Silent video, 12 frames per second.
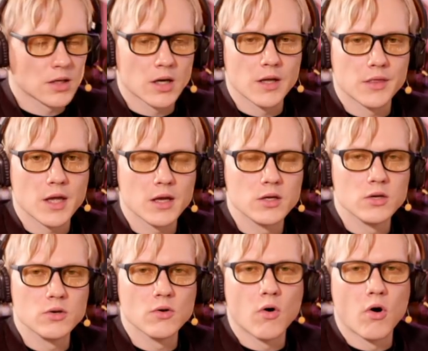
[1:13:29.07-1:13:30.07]
I thank
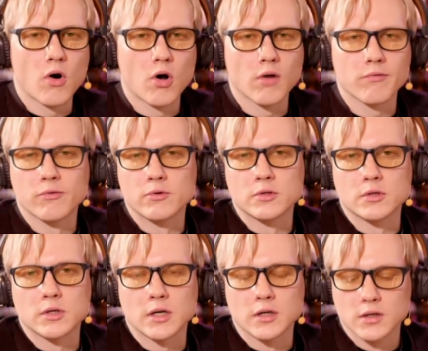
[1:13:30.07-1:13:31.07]
you all
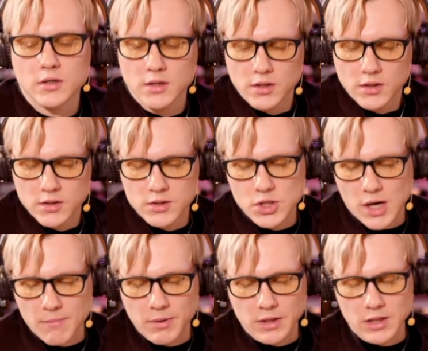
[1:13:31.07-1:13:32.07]
for
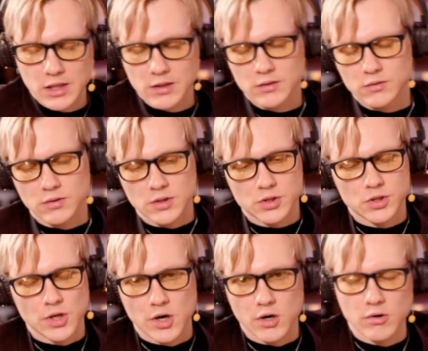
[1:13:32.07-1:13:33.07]
jumping into the
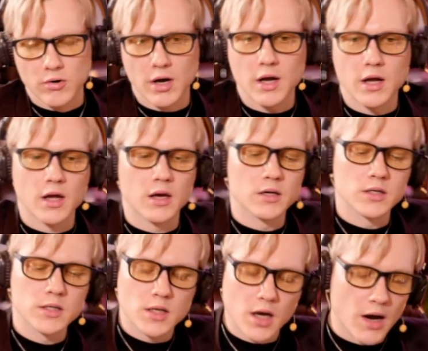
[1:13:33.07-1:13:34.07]
show, and
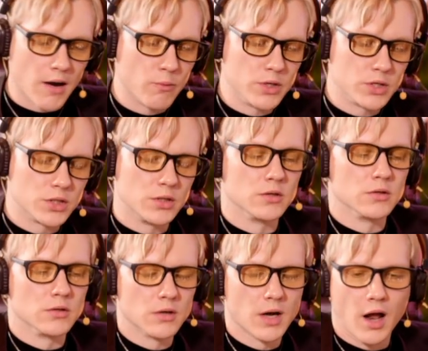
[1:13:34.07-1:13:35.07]
I wish
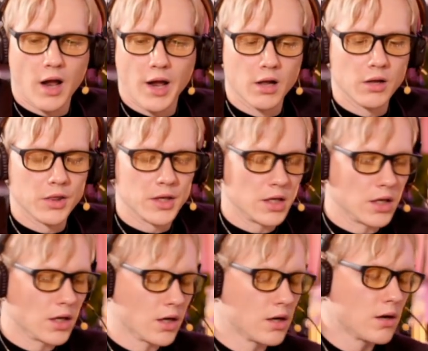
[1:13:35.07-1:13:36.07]
you a
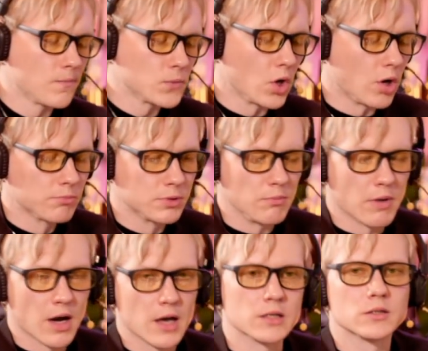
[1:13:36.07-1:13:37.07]
healthy,
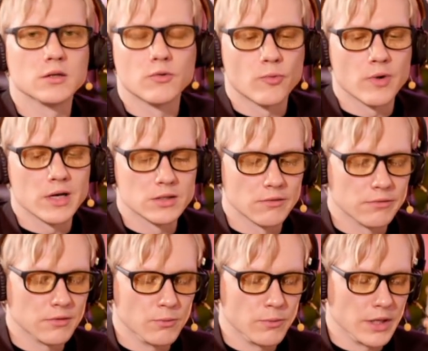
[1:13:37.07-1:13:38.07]
optimized rest of
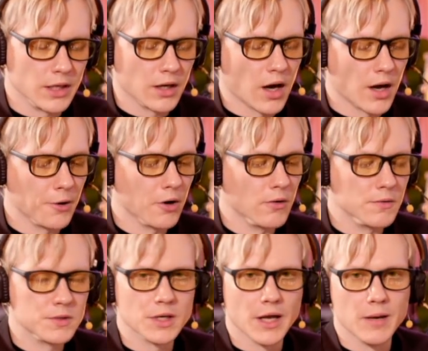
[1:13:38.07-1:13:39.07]
the week. I know
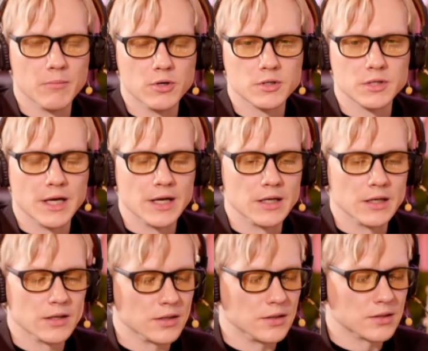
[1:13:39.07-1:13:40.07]
it's Labor's
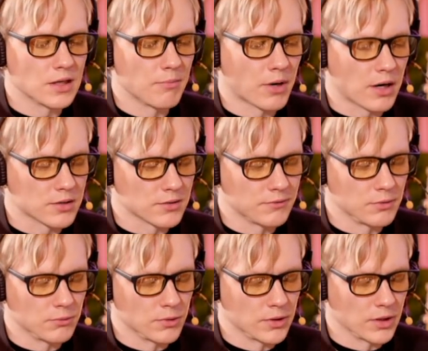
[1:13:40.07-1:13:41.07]
Day in some parts of the
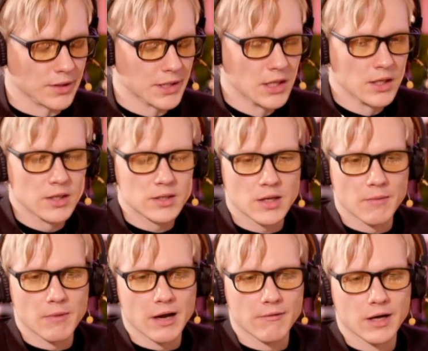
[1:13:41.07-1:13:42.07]
world.
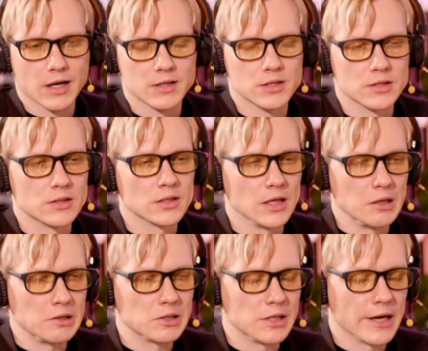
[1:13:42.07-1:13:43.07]
Some have had just
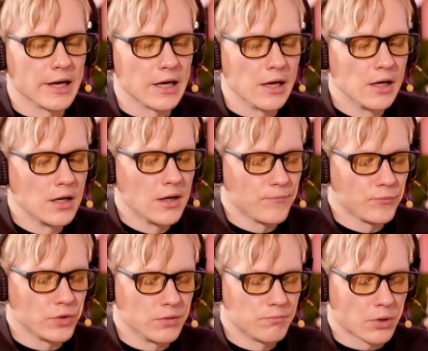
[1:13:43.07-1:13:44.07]
King's Day.
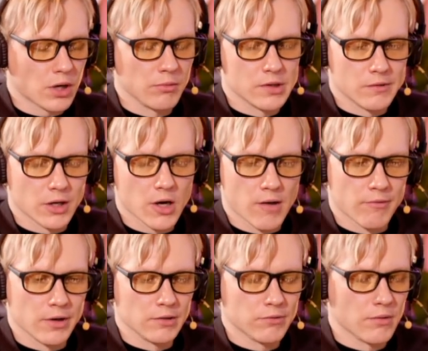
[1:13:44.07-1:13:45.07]
You're probably
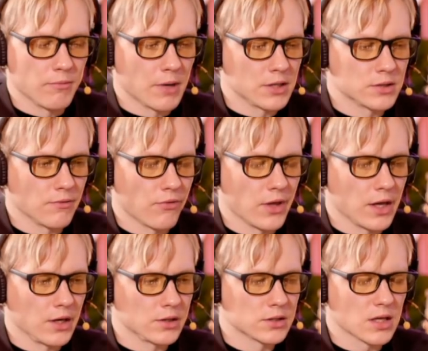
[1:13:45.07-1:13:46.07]
recovering from a bunch of
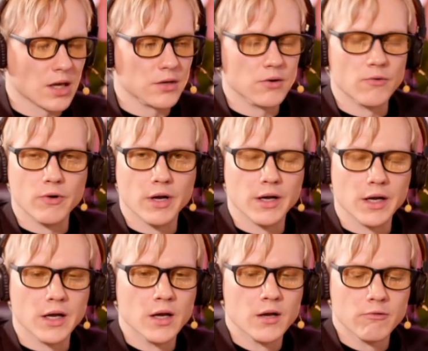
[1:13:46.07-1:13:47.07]
things, and you're
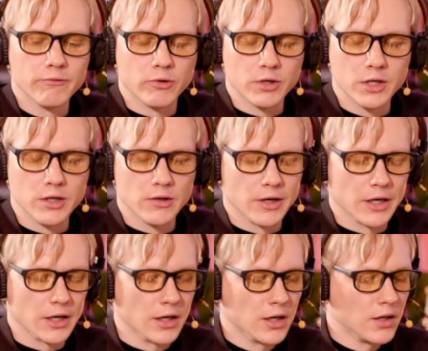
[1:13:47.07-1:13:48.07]
ready for
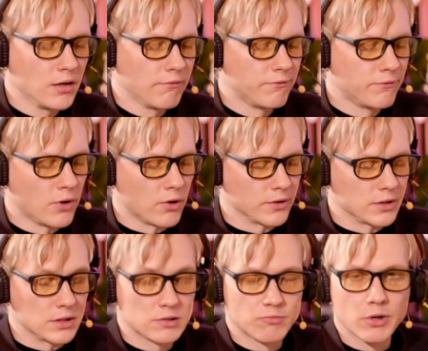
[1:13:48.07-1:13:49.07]
gearing for
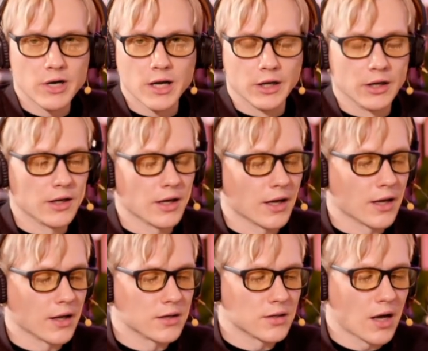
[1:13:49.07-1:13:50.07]
the spring.
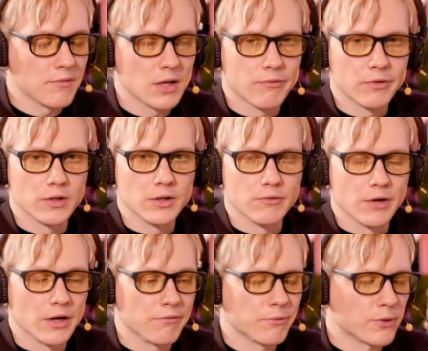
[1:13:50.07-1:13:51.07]
And I'm definitely
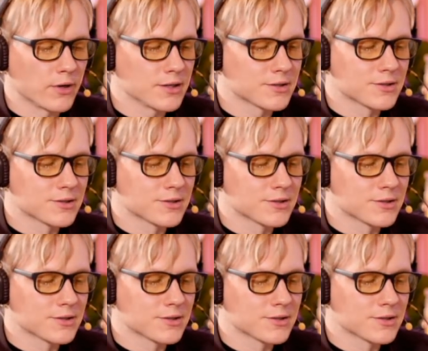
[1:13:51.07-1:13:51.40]
ready for it.